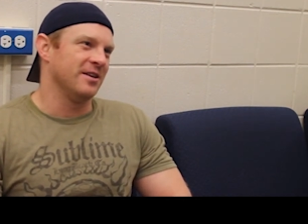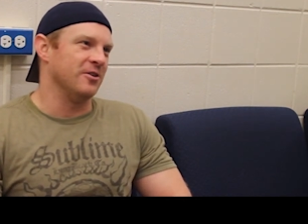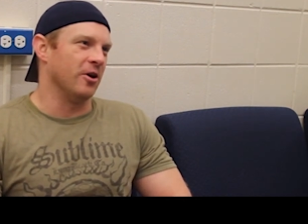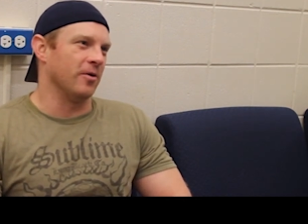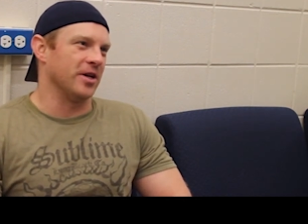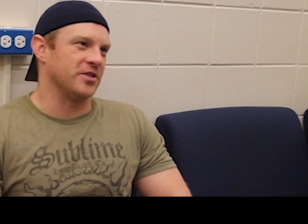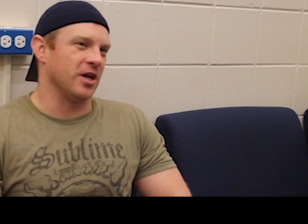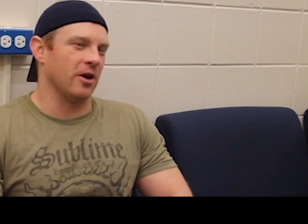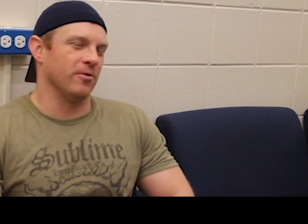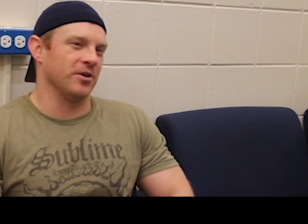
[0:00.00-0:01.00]
When I
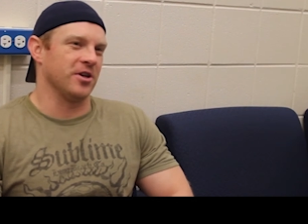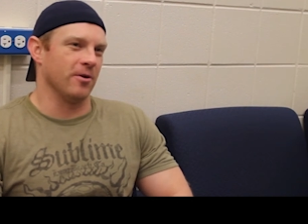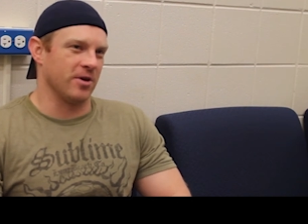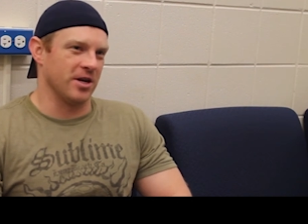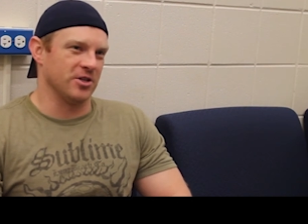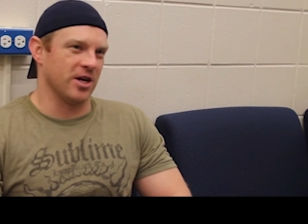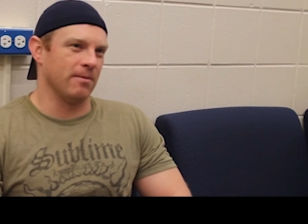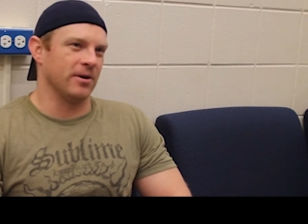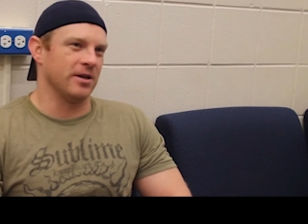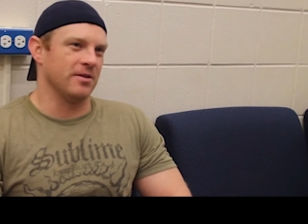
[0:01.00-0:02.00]
say I don't really care what kind of
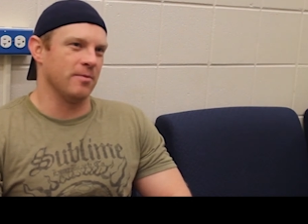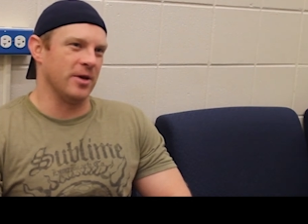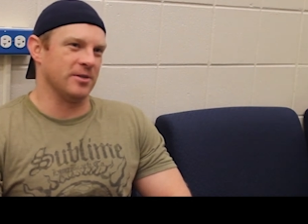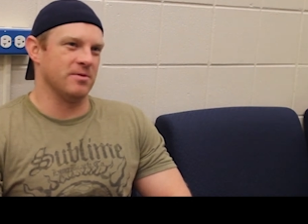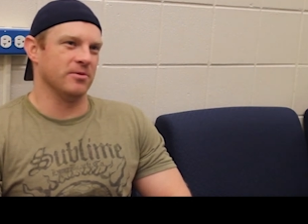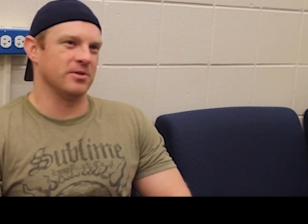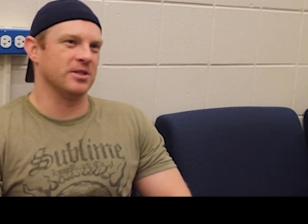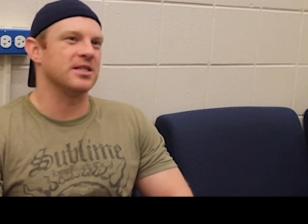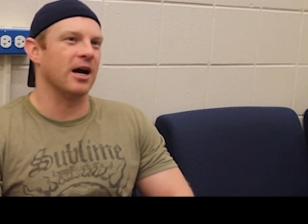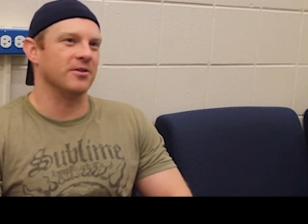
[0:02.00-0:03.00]
job I get, that makes people, it
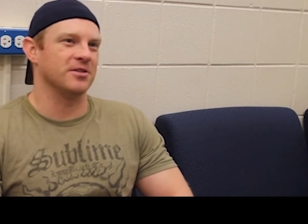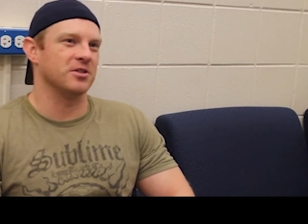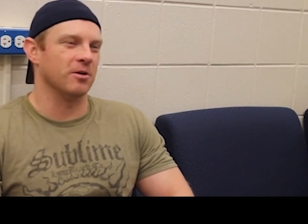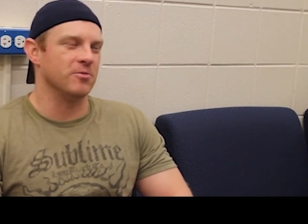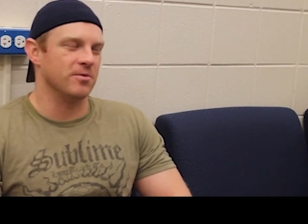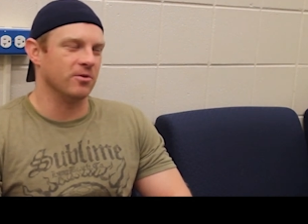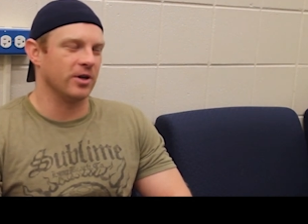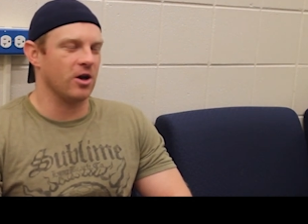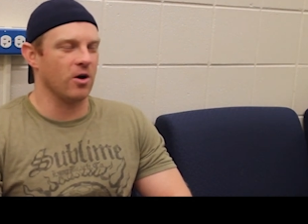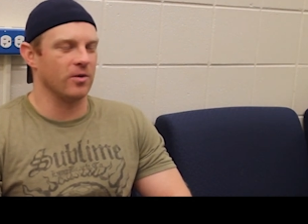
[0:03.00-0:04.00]
sounds to some people
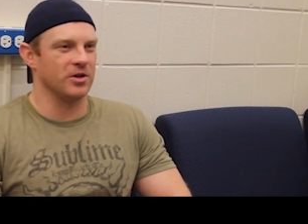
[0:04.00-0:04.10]
like, oh,